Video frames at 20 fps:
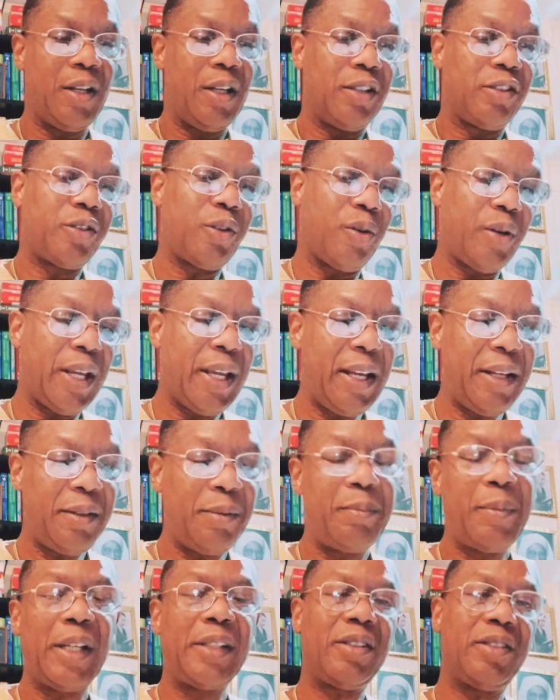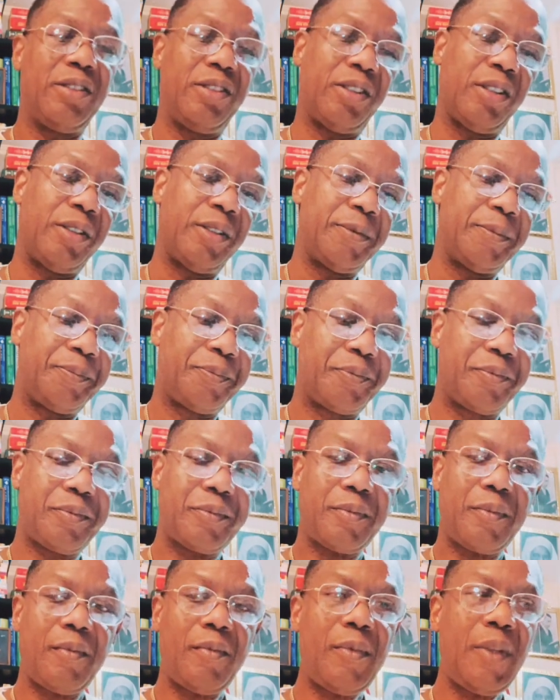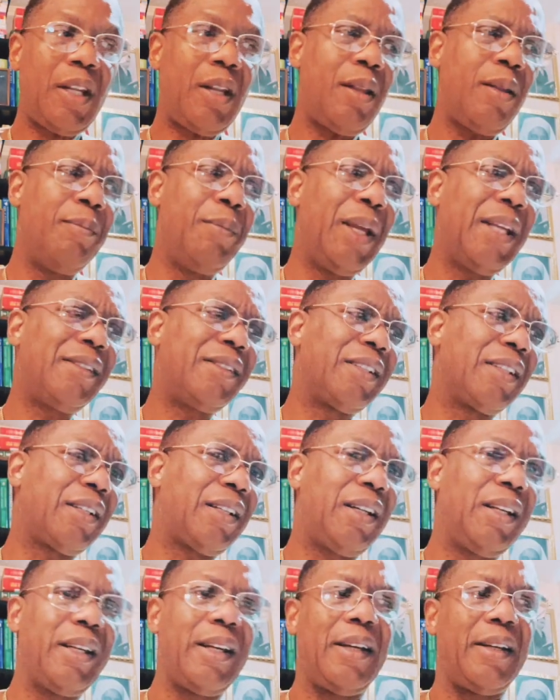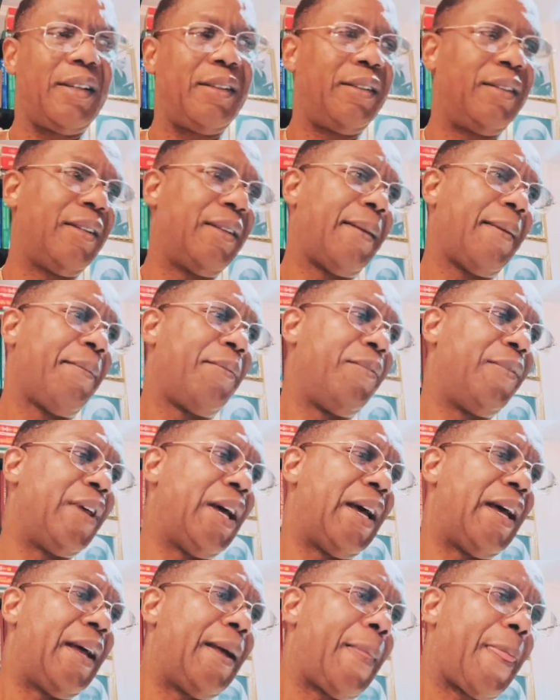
So here the messenger makes it clear that,